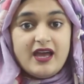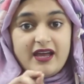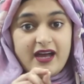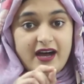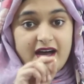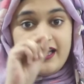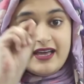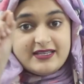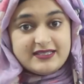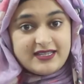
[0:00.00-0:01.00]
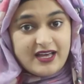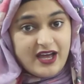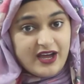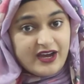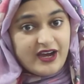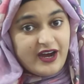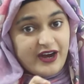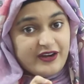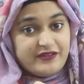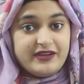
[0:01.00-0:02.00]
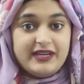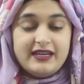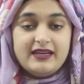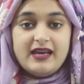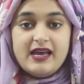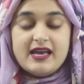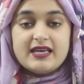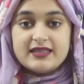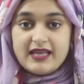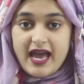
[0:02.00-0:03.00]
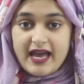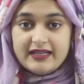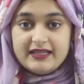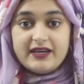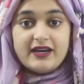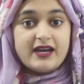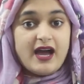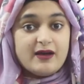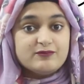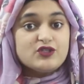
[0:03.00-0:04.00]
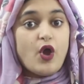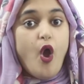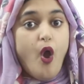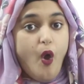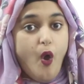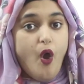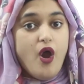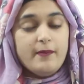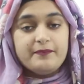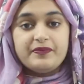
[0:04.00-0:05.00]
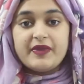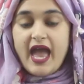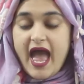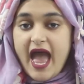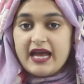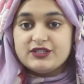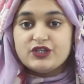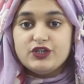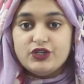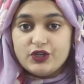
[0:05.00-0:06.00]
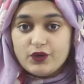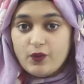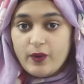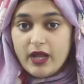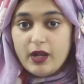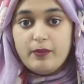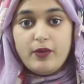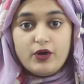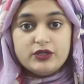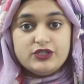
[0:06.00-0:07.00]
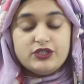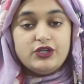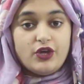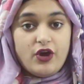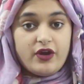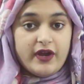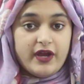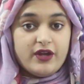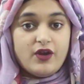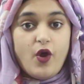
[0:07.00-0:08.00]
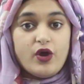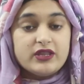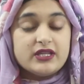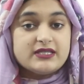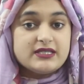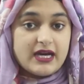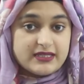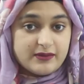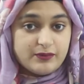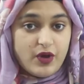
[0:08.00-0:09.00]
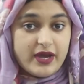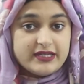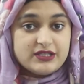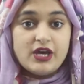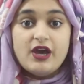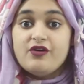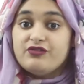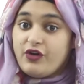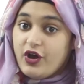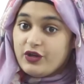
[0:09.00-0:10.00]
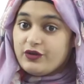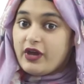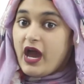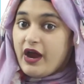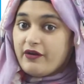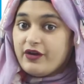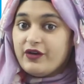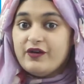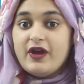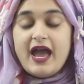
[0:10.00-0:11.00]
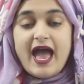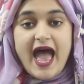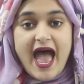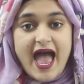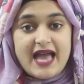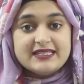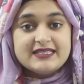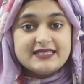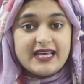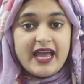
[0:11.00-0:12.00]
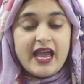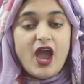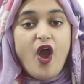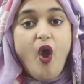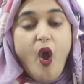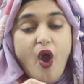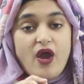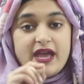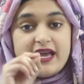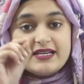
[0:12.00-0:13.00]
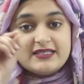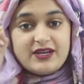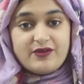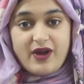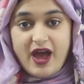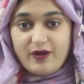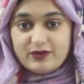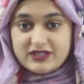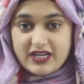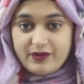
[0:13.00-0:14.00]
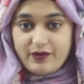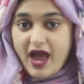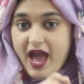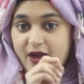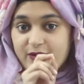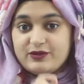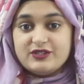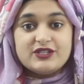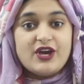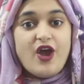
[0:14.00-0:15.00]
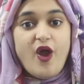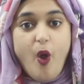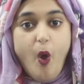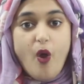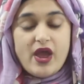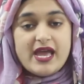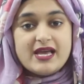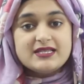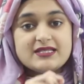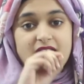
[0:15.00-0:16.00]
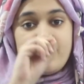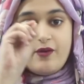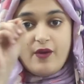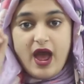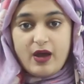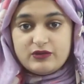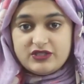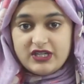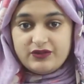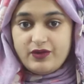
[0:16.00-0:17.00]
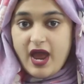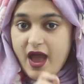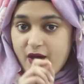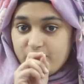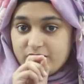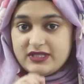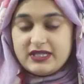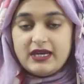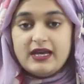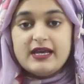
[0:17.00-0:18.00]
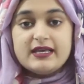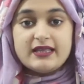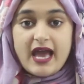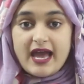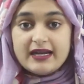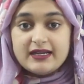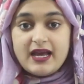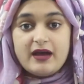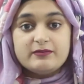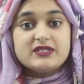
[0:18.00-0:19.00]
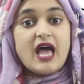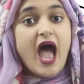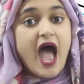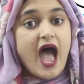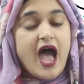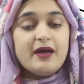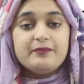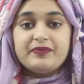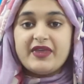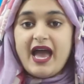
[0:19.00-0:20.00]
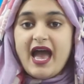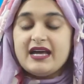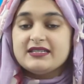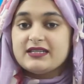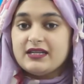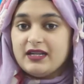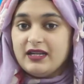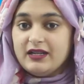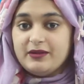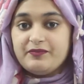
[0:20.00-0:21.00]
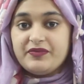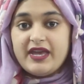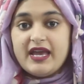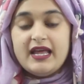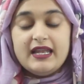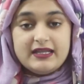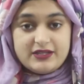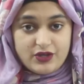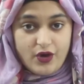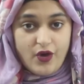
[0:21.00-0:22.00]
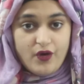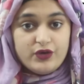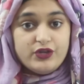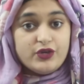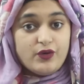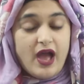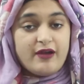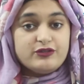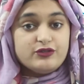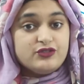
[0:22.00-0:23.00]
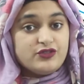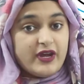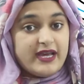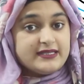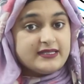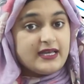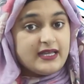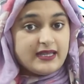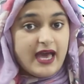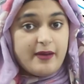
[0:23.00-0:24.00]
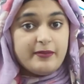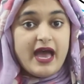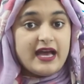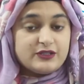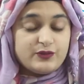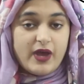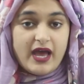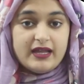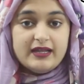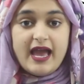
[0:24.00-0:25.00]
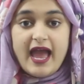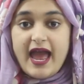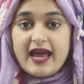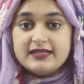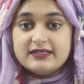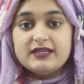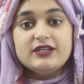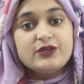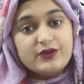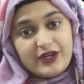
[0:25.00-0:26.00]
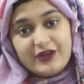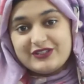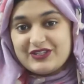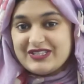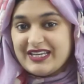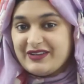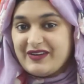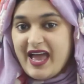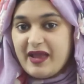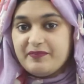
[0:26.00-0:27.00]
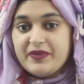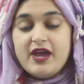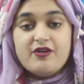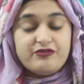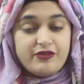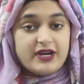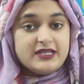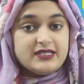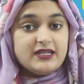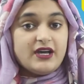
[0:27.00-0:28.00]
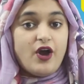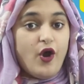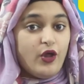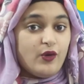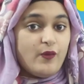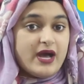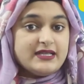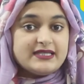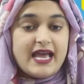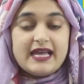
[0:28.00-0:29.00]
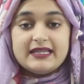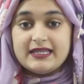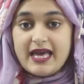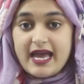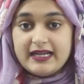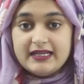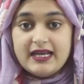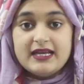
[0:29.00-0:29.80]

K is curvy. Then there comes O and you will put your crayon on the starting point, follow the arrow and say O is round and round. O is round and round. Then comes A and U. So you have to trace them as well and you can also say the rhyme. First the hollow ones and then